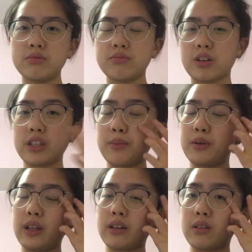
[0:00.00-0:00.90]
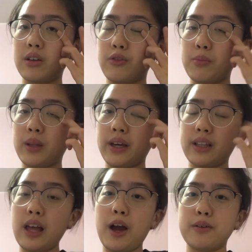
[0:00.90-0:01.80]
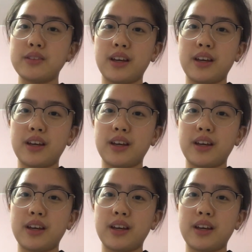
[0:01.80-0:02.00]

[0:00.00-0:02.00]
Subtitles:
For example, like, if you play clown,